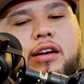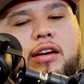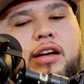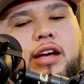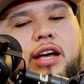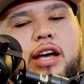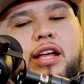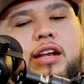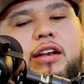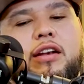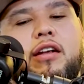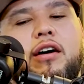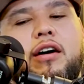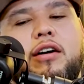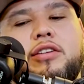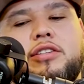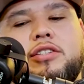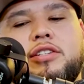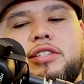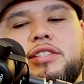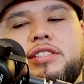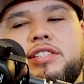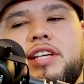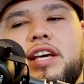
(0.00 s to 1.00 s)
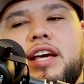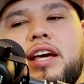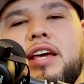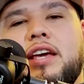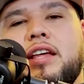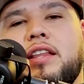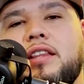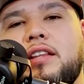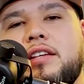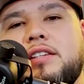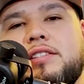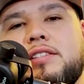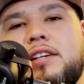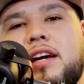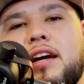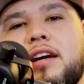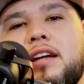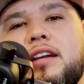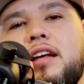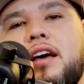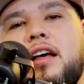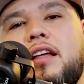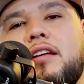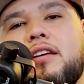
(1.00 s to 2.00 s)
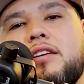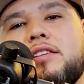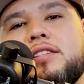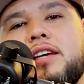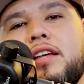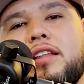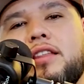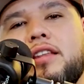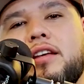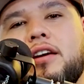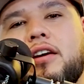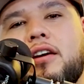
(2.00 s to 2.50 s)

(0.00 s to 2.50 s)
And not just taking these psychedelics, I think